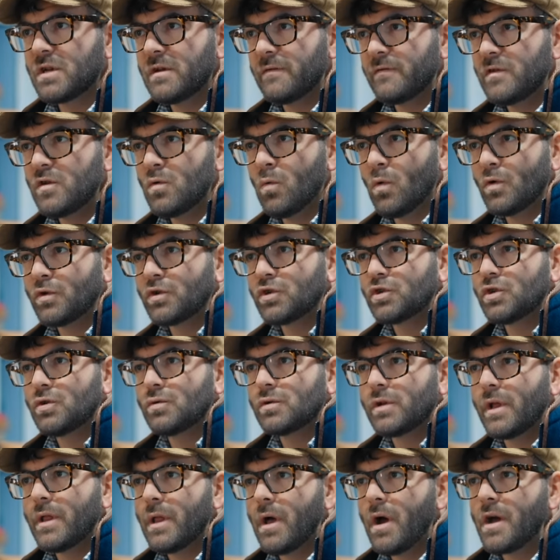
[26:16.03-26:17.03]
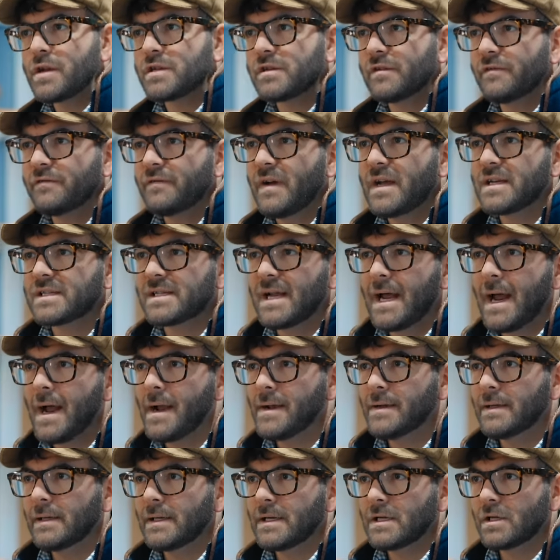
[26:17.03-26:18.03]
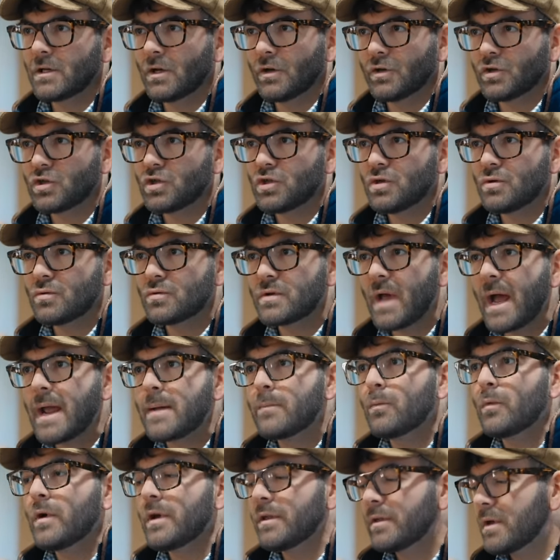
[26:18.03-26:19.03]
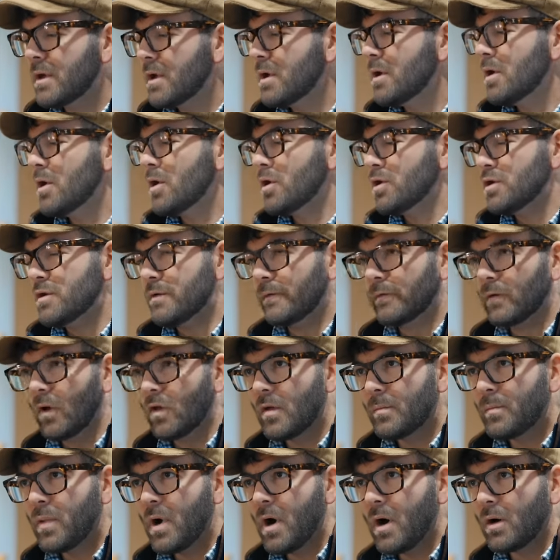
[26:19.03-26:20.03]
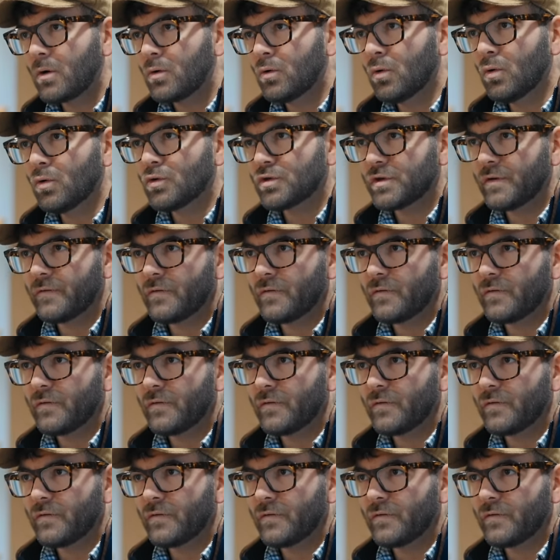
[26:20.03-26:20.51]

If you want to shoot a lighter, faster handling gun to shoot game with, you've got the parkours.